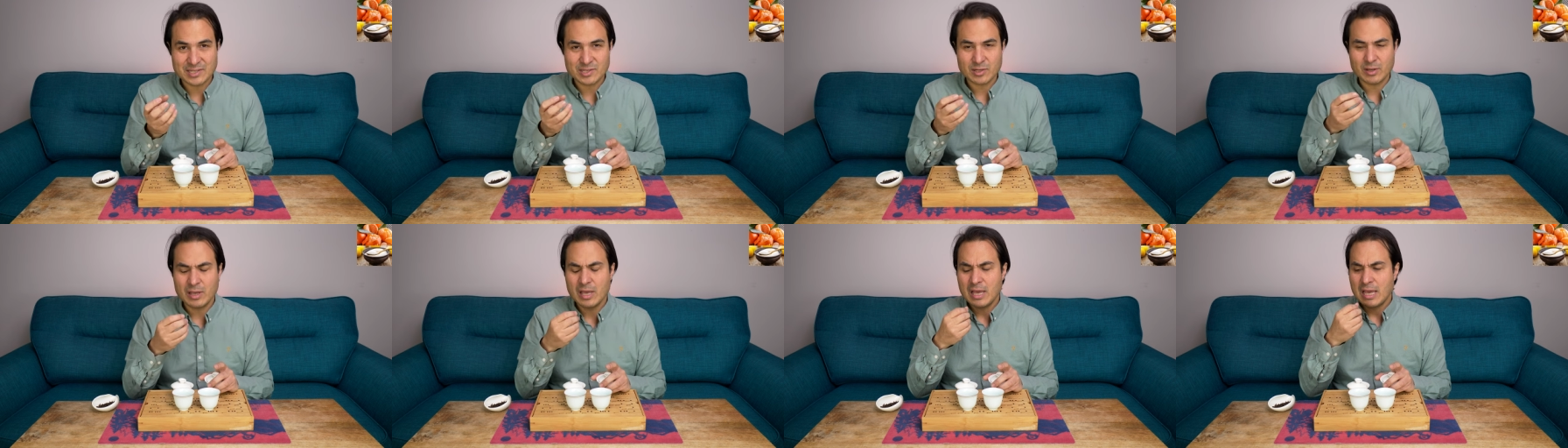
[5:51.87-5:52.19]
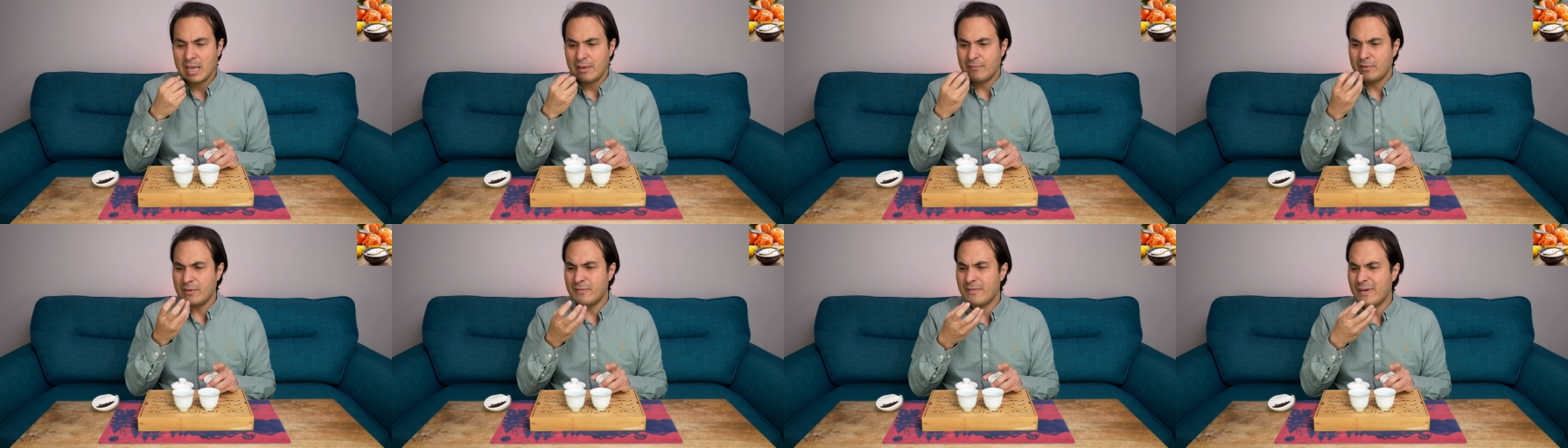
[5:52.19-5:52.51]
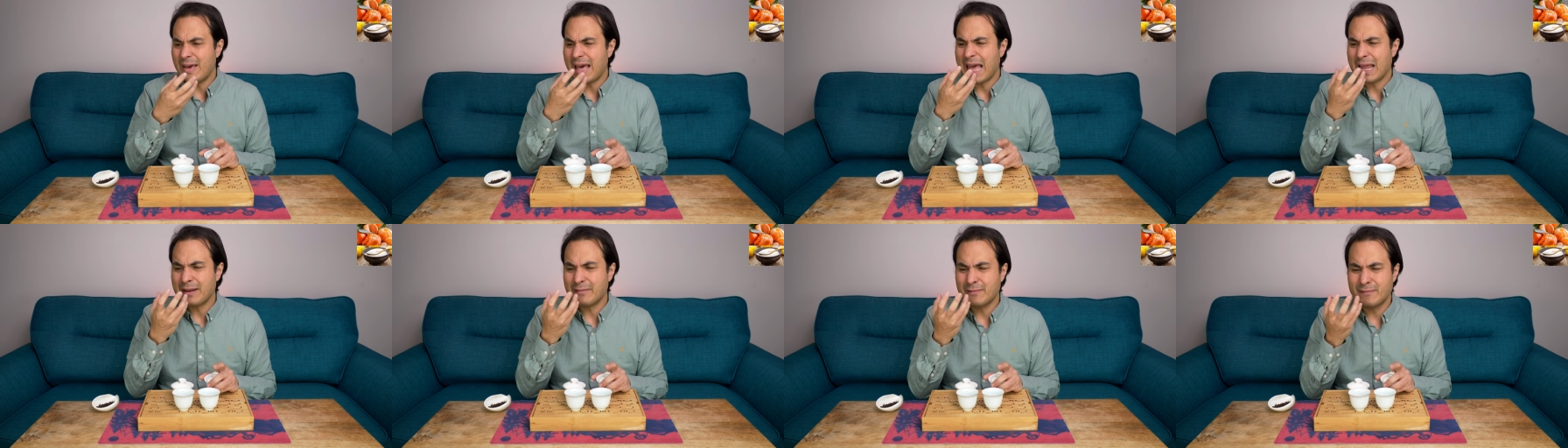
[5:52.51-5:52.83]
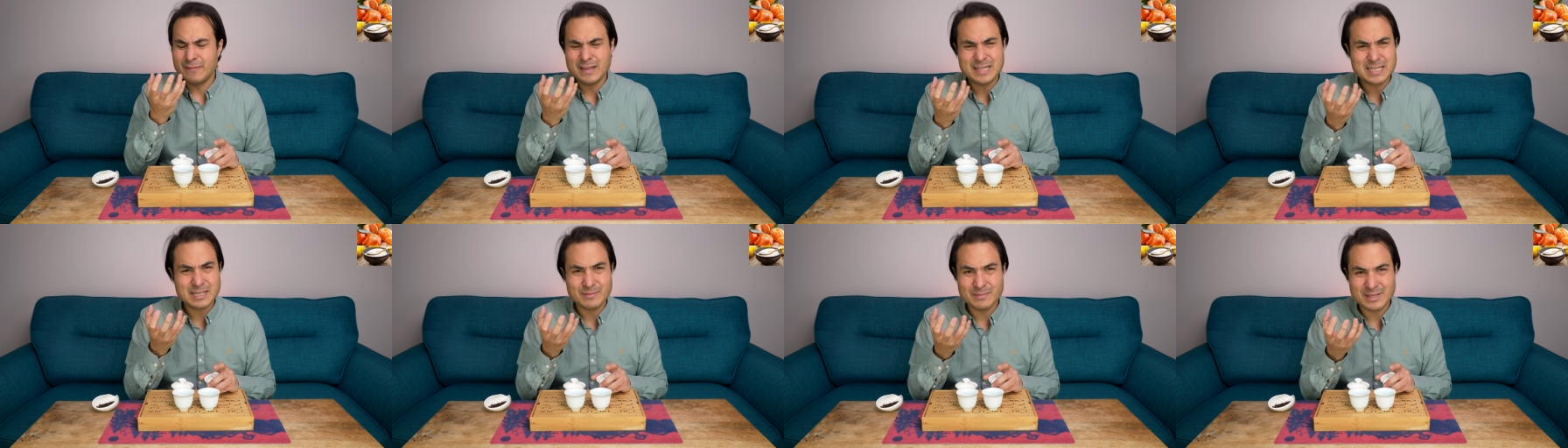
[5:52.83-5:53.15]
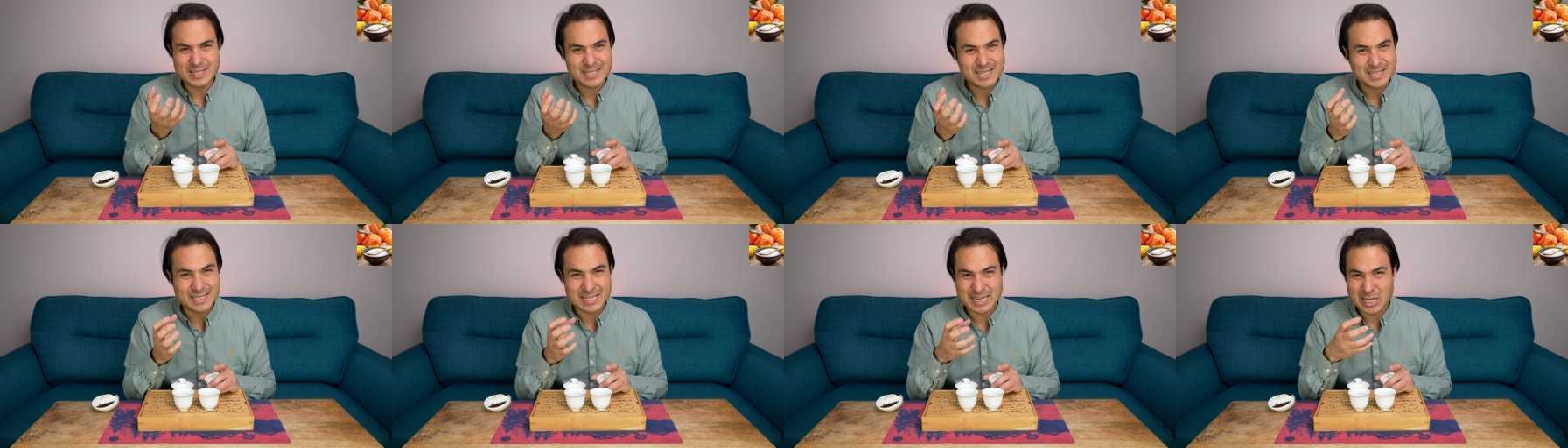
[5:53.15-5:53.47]
So if you've ever had
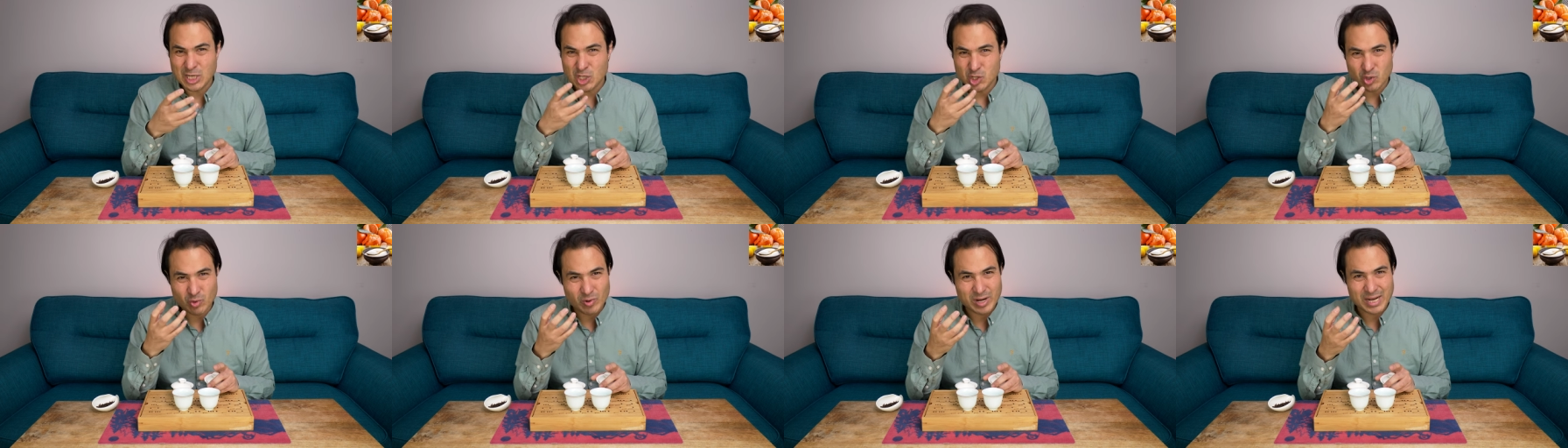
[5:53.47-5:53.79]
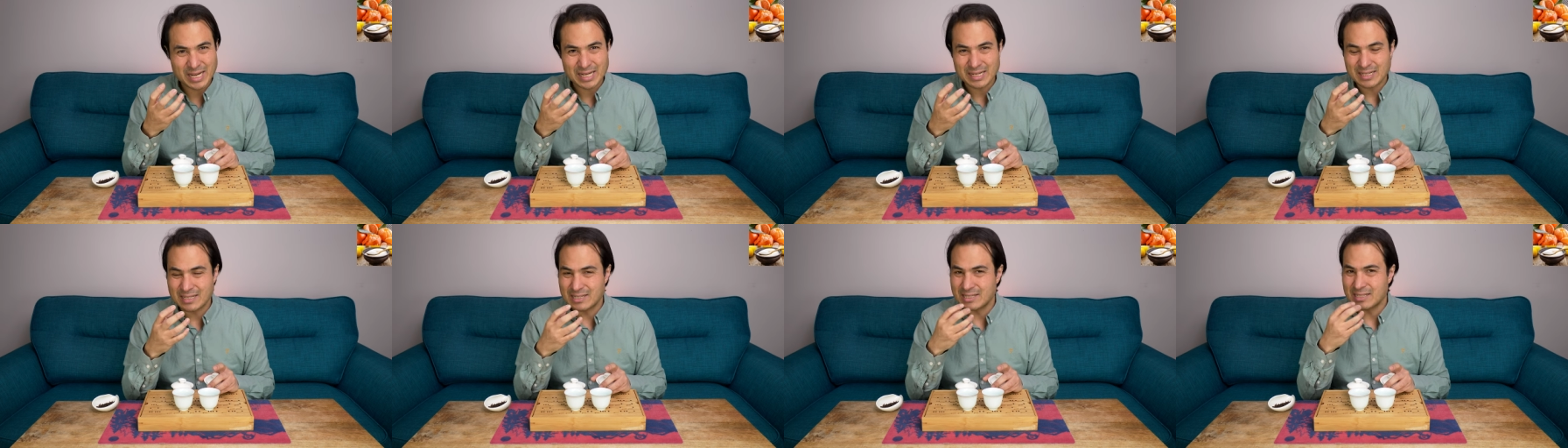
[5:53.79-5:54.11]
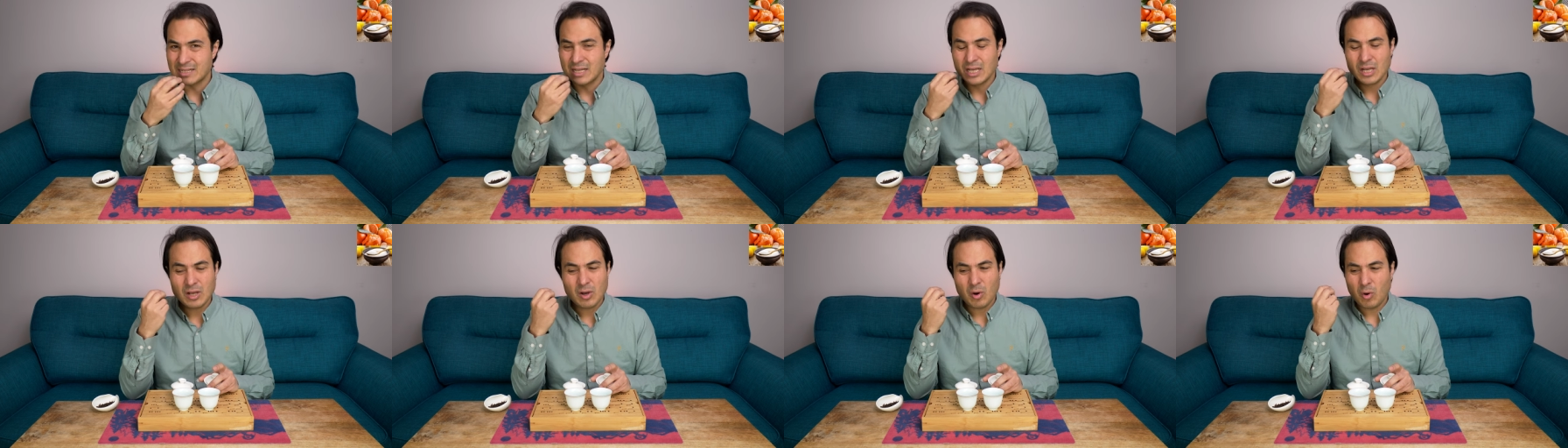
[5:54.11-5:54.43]
vitamin C drinks